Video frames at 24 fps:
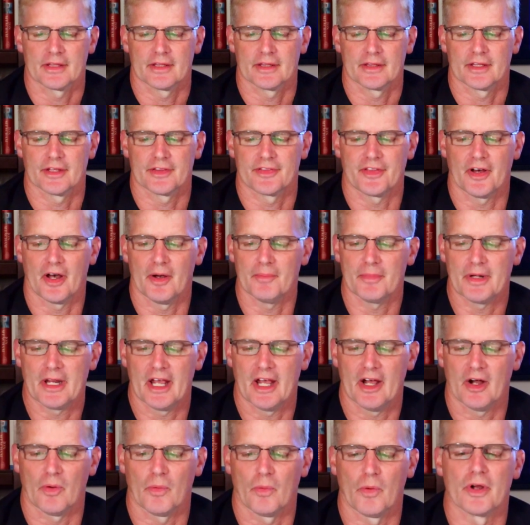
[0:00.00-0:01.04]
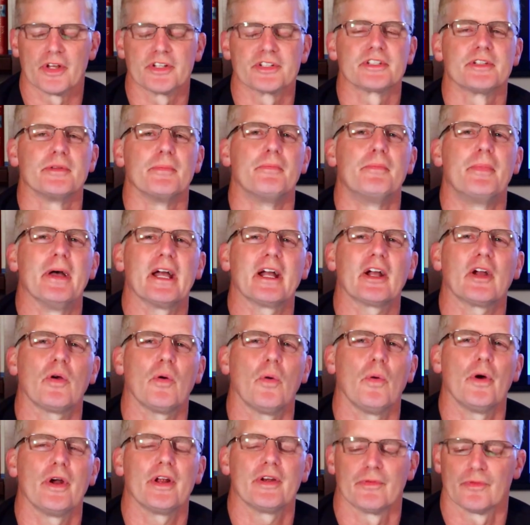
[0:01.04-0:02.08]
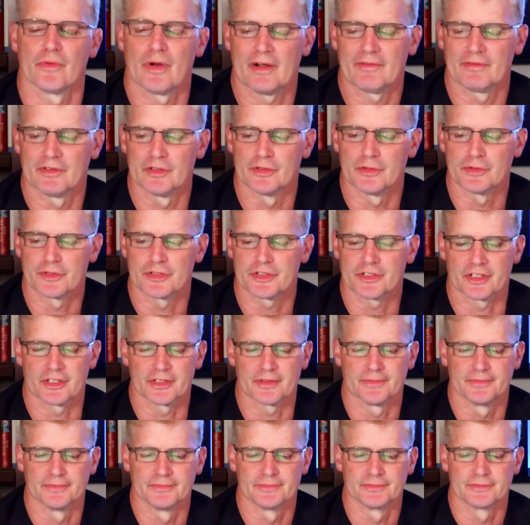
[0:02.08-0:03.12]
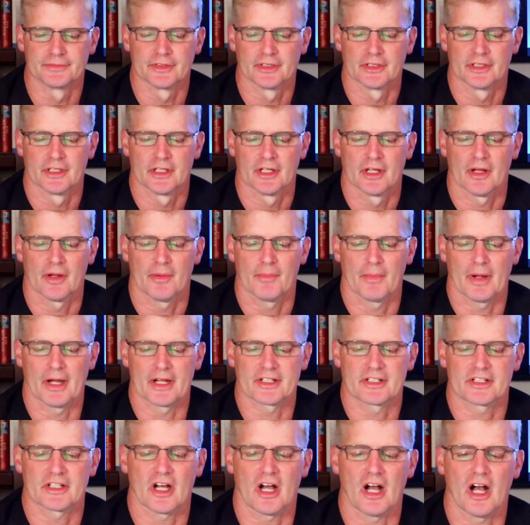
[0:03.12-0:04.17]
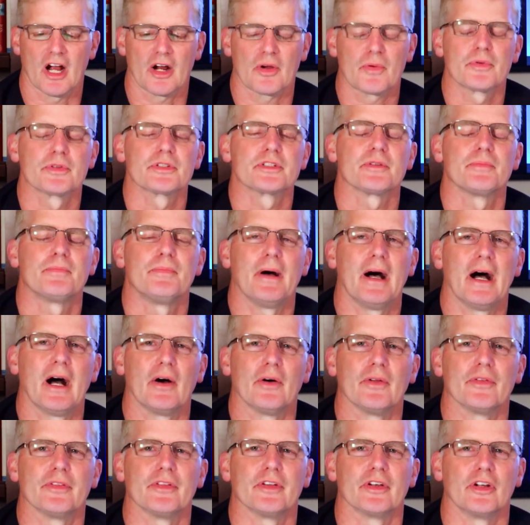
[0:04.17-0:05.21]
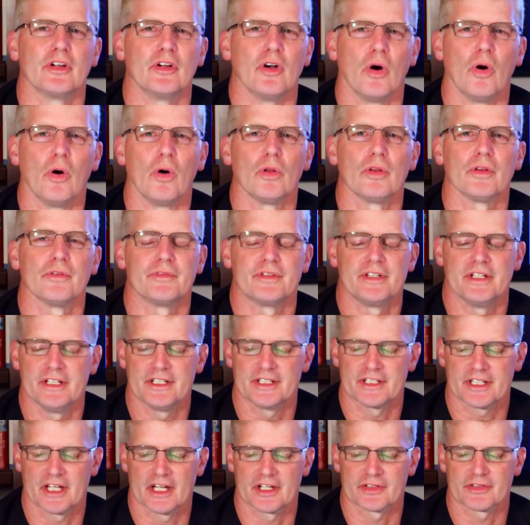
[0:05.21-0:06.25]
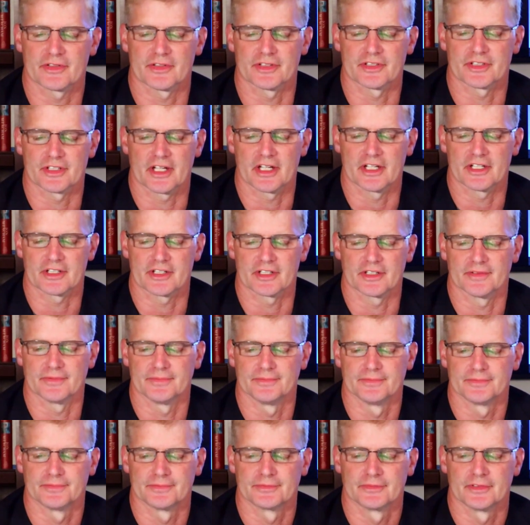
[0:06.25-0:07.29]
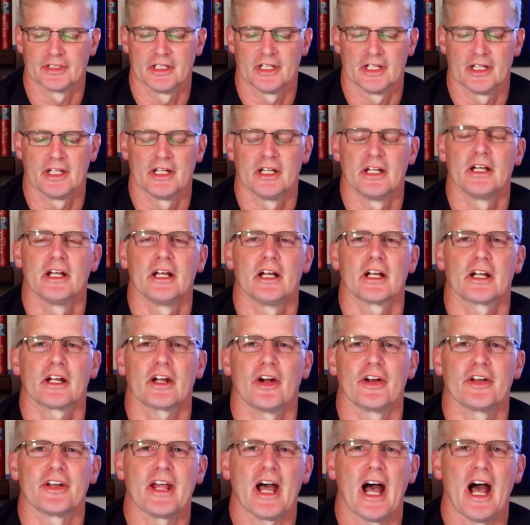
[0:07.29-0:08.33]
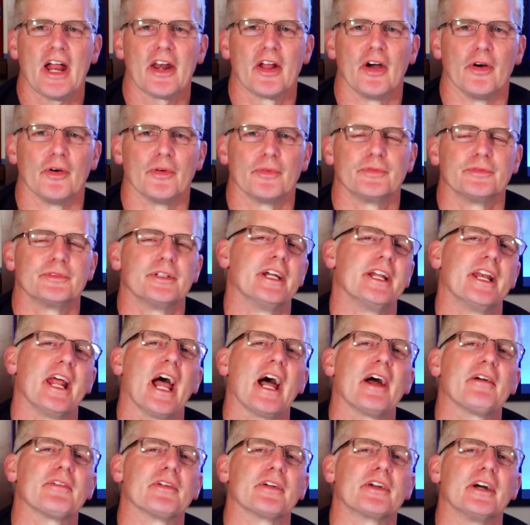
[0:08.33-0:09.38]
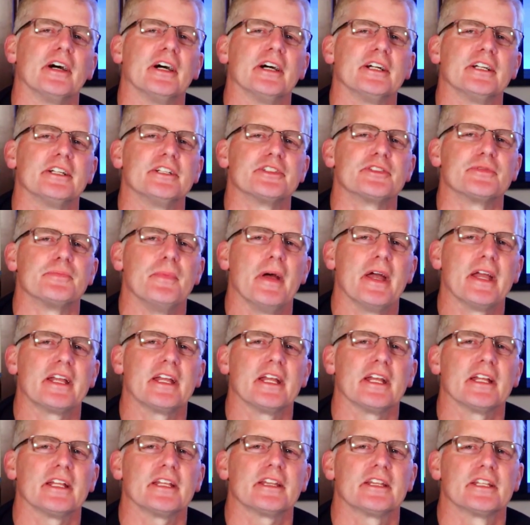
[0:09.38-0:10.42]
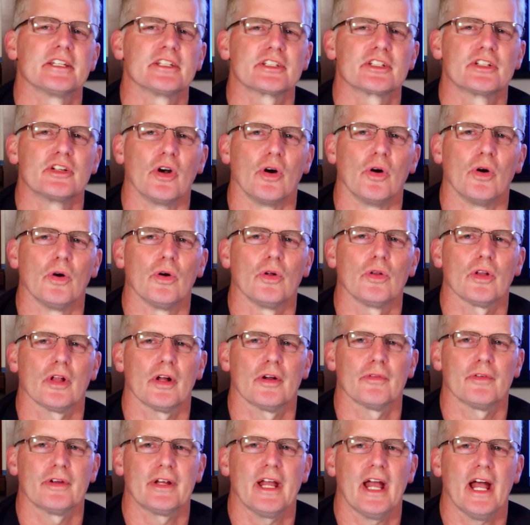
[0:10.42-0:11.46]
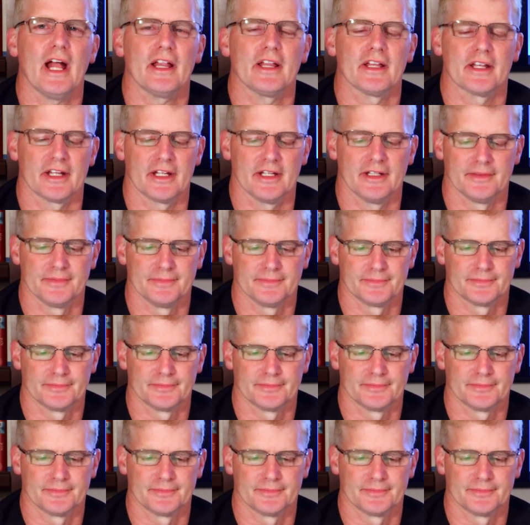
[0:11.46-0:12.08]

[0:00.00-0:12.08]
The thumbnail was the Bitcoin revolution. My talk was about the goal of decentralization. Cardano in Africa is making this goal a reality.